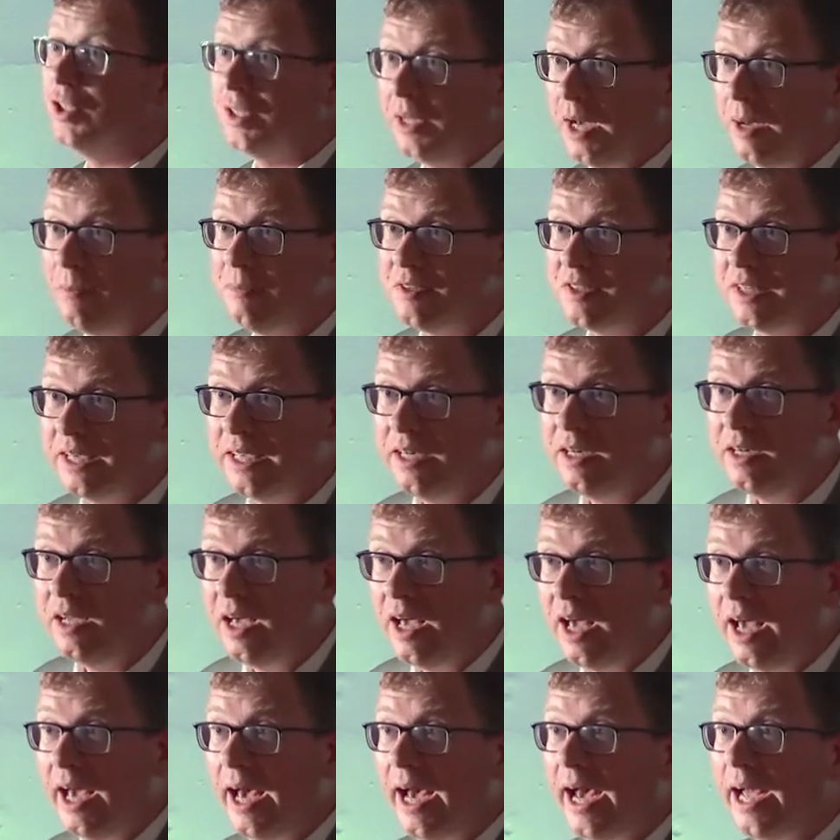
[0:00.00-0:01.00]
She comes
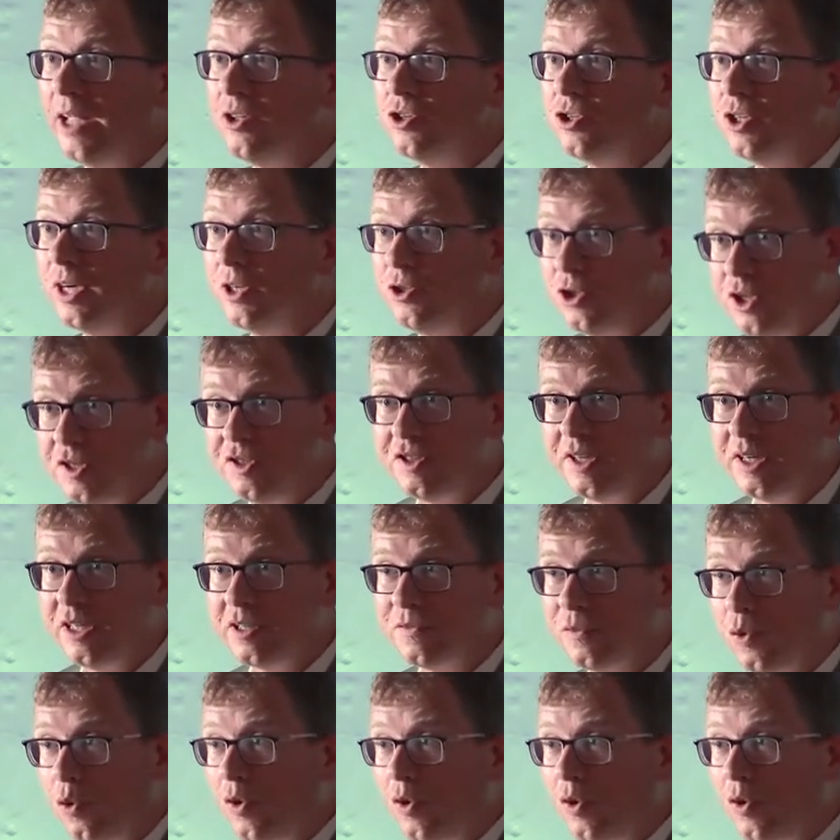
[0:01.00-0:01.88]
in and, and she sings